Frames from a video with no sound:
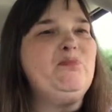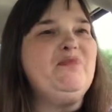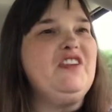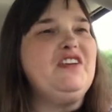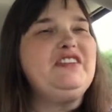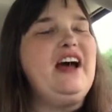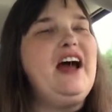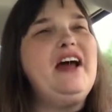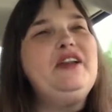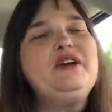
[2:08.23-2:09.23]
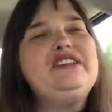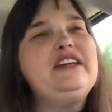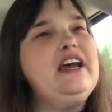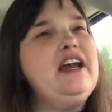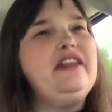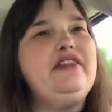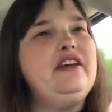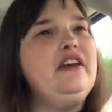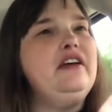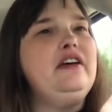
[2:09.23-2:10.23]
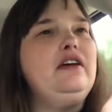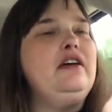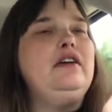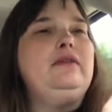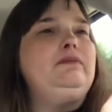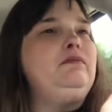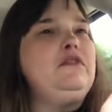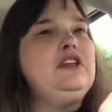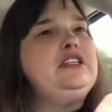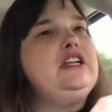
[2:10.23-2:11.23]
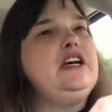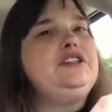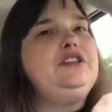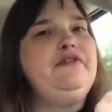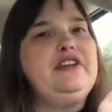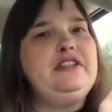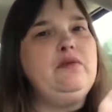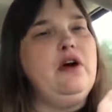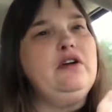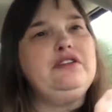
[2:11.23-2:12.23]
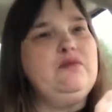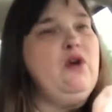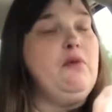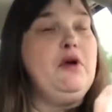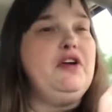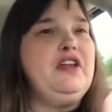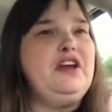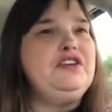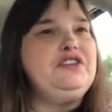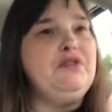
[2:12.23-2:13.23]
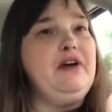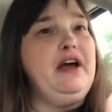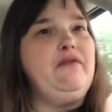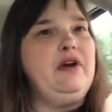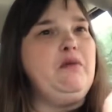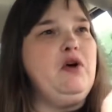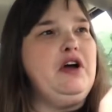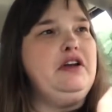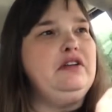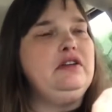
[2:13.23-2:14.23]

Because I, I looked again at the selection of fizzy waters at Walmart and they just don't have what I want.